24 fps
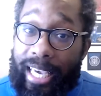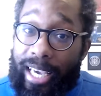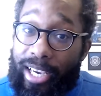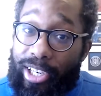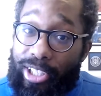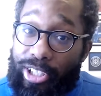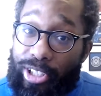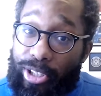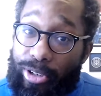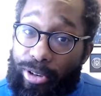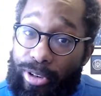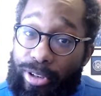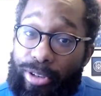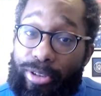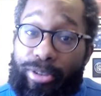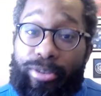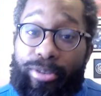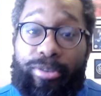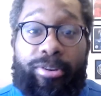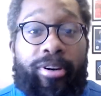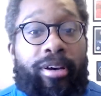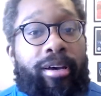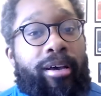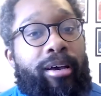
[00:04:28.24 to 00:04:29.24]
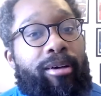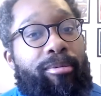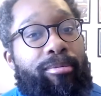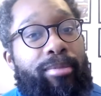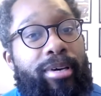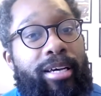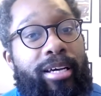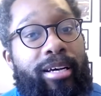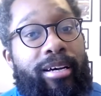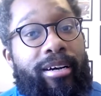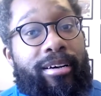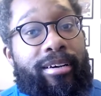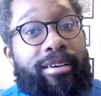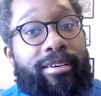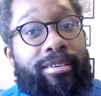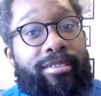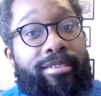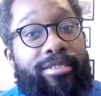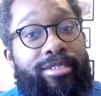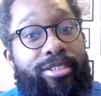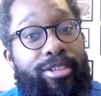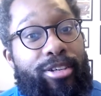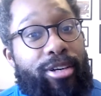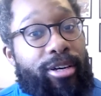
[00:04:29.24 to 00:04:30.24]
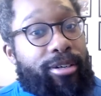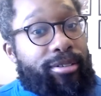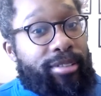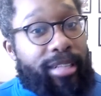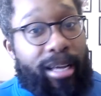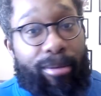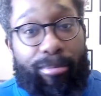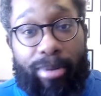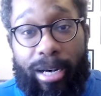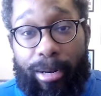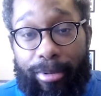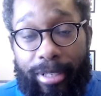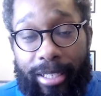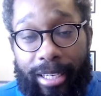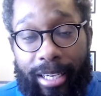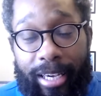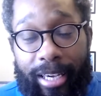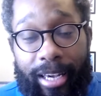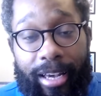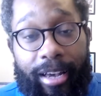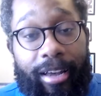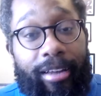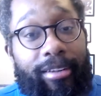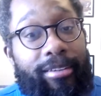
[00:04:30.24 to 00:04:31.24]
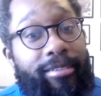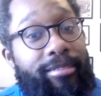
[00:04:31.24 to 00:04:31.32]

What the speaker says: show you because it's not public yet,